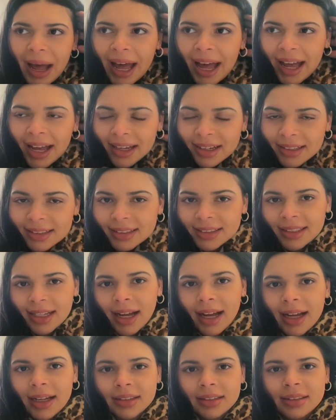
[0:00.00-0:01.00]
eggs
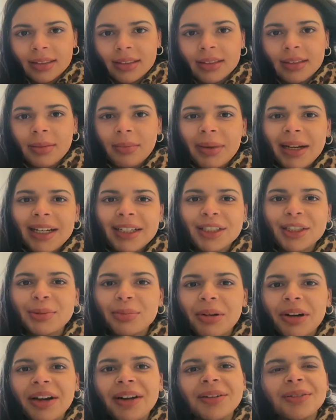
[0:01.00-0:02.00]
and some hash
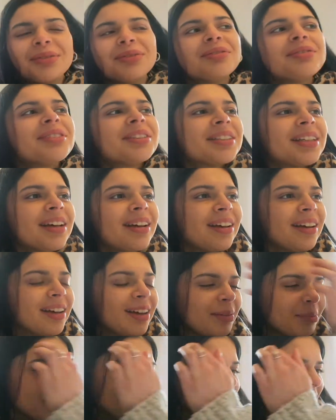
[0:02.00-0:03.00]
browns
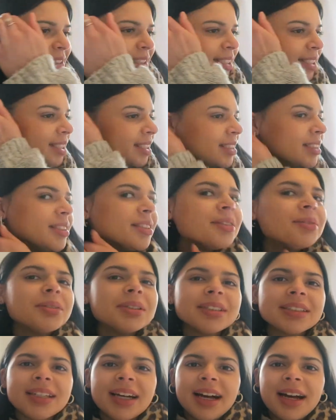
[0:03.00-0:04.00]
because I didn't know
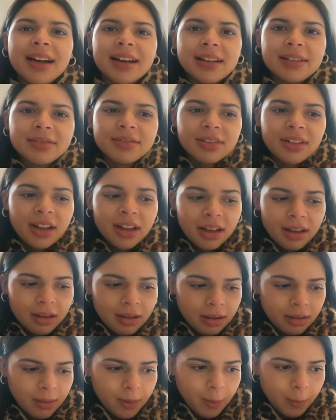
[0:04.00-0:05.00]
what to have.
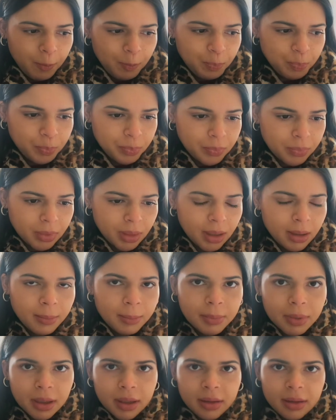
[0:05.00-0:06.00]

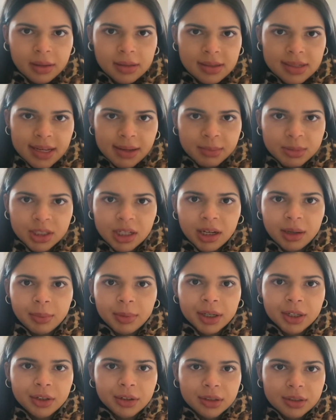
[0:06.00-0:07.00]
But at the same time
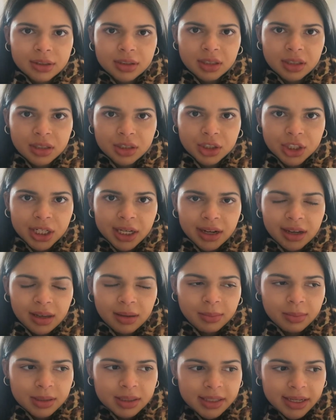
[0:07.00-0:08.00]
I cooked a
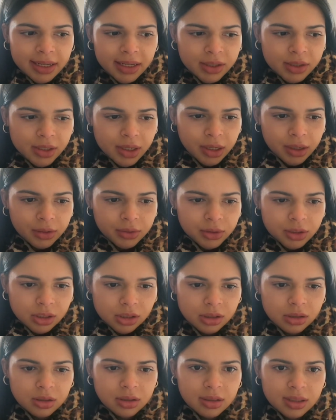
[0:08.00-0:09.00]
jacket potato
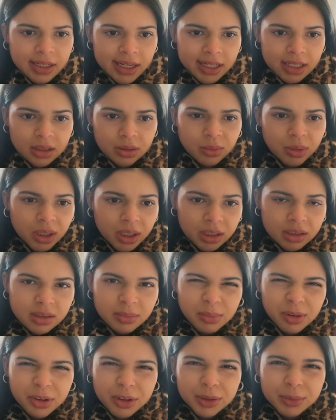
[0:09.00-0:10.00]
just to take to work
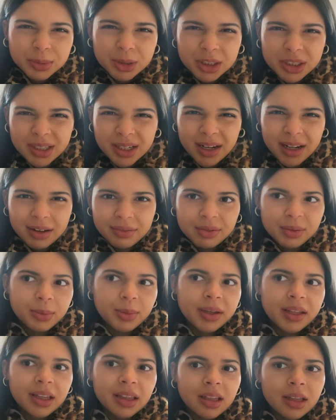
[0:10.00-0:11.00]
tomorrow. I'm just going to have it
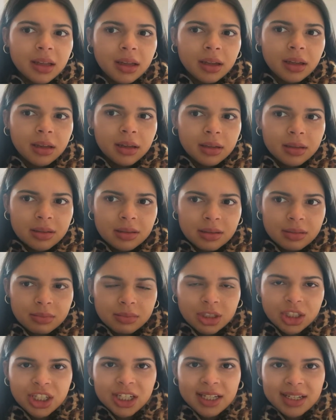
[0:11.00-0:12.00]
with
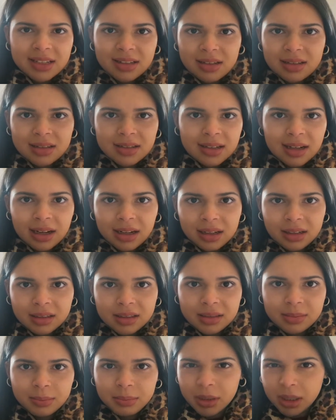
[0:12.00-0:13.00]
some cheese and
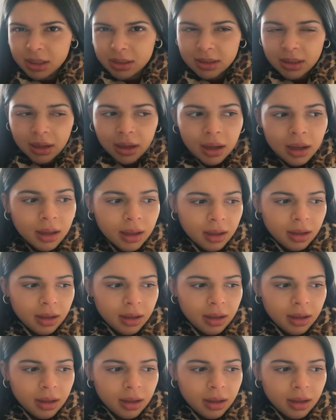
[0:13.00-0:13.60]
salad and butter.